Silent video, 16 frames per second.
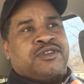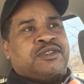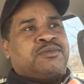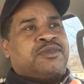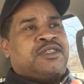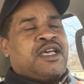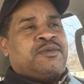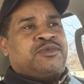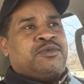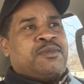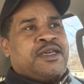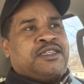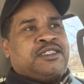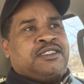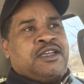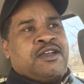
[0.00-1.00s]
Sometimes you
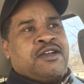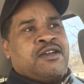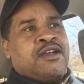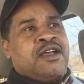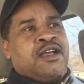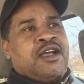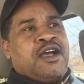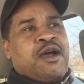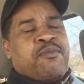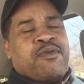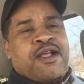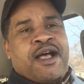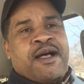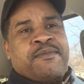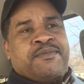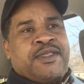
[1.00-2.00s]
might share a
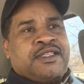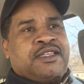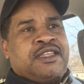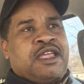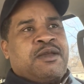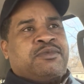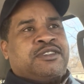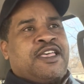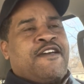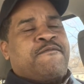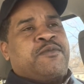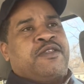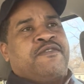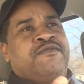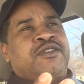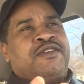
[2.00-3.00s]
problem that the neighbors have,
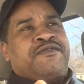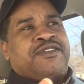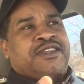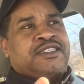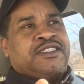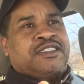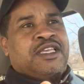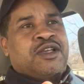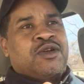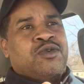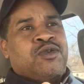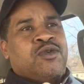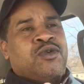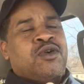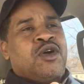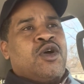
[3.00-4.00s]
but if you live in a
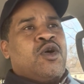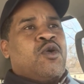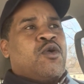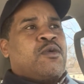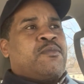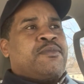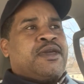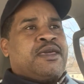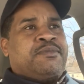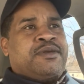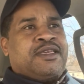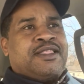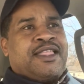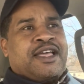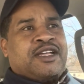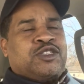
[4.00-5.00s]
single or maybe
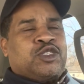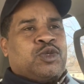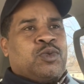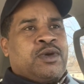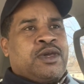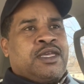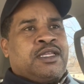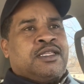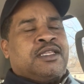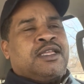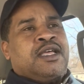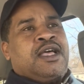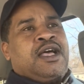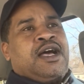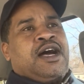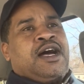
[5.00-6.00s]
like a twin,
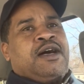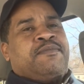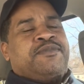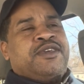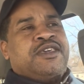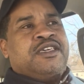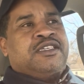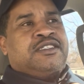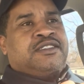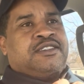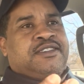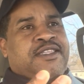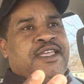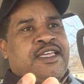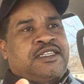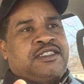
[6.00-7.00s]
these
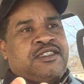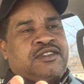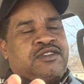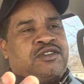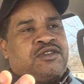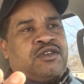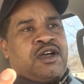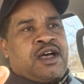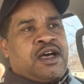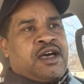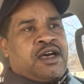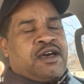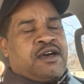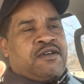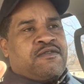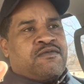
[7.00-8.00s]
stations
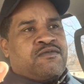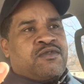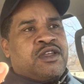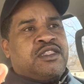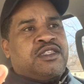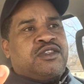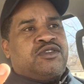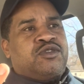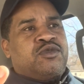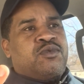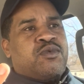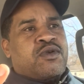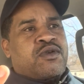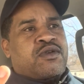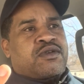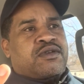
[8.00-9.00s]
really do
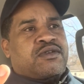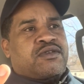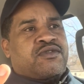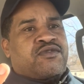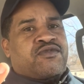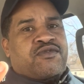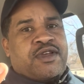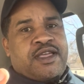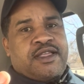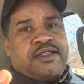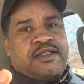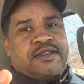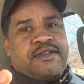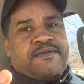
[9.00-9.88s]
work great.